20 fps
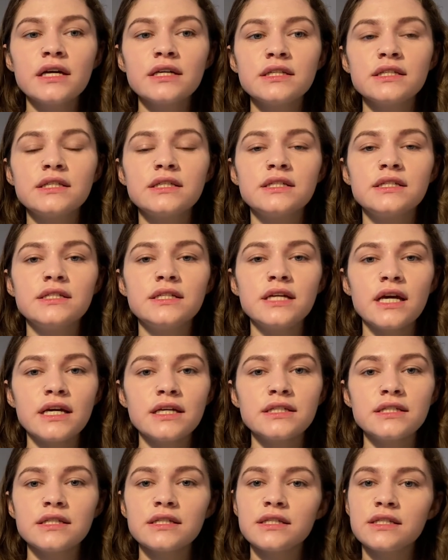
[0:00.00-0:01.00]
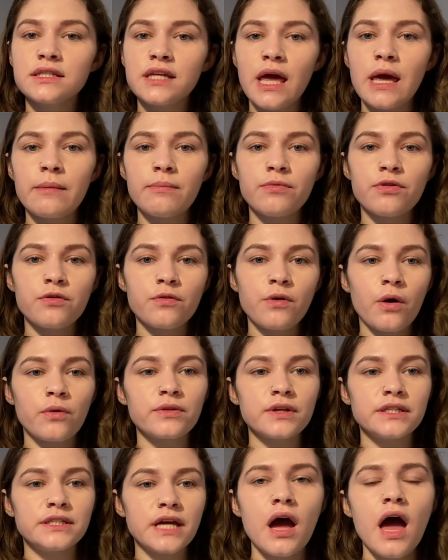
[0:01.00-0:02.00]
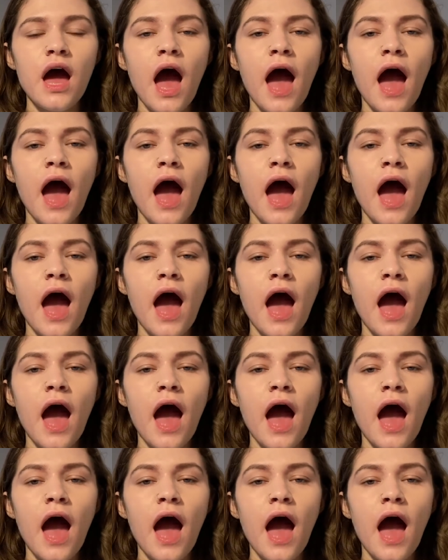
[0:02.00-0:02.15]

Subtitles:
stays the same throughout the day.